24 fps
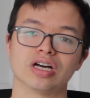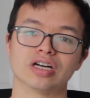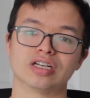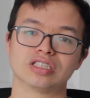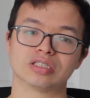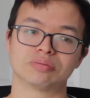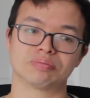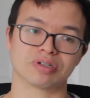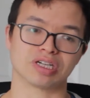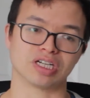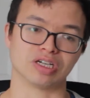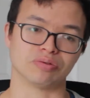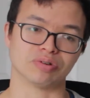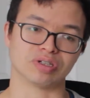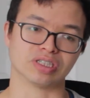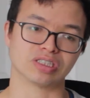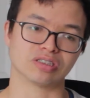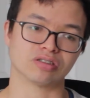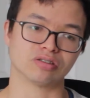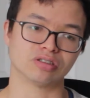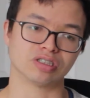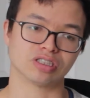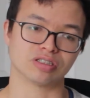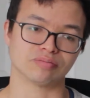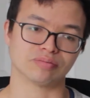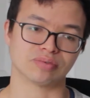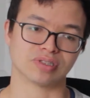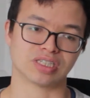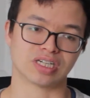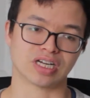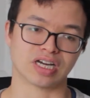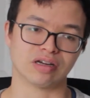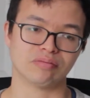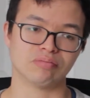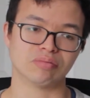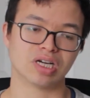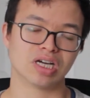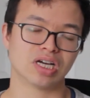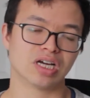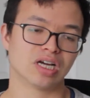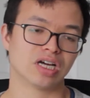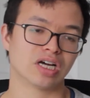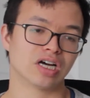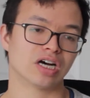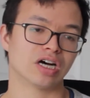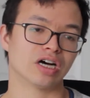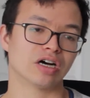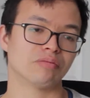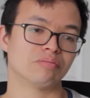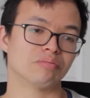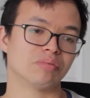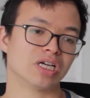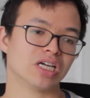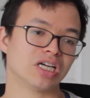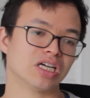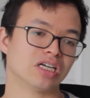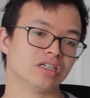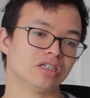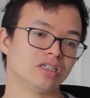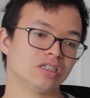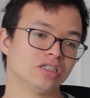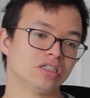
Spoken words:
spaghetti westerns of the time. And